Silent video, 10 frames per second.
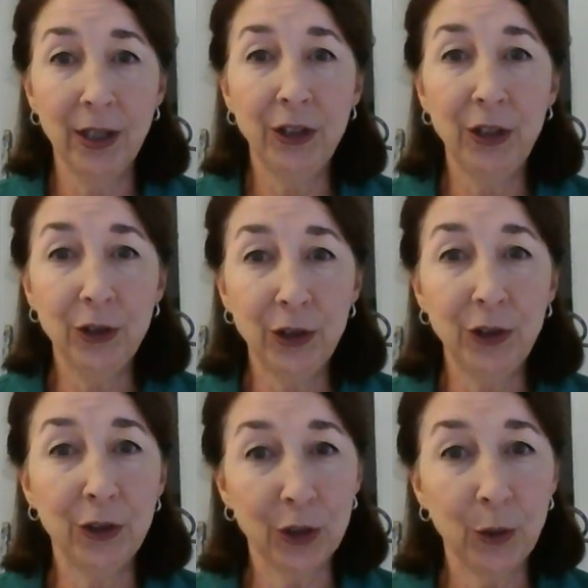You can
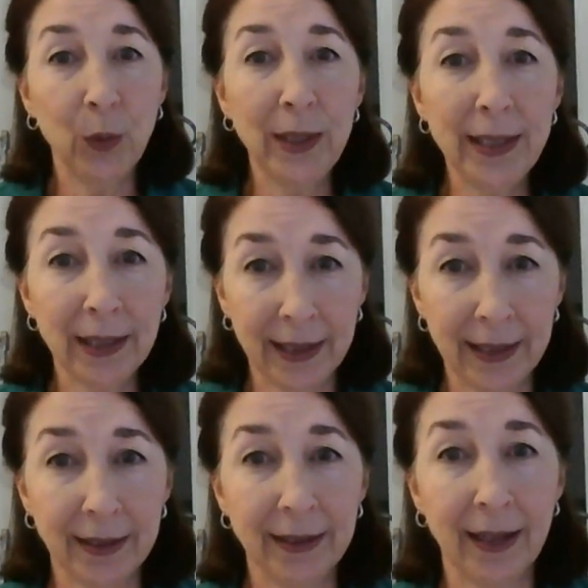use
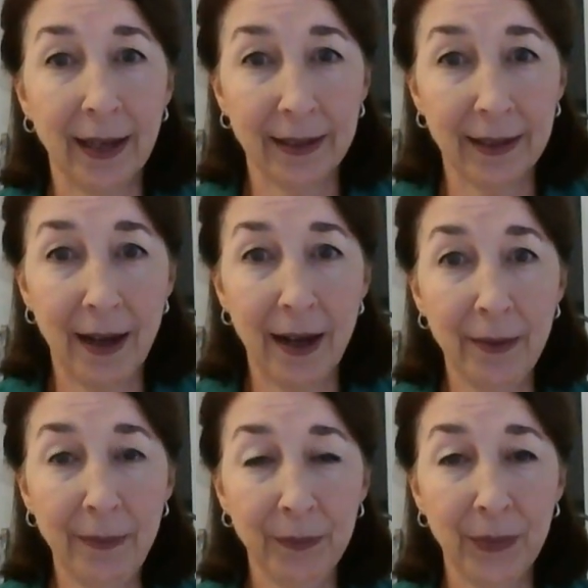Quizlet.com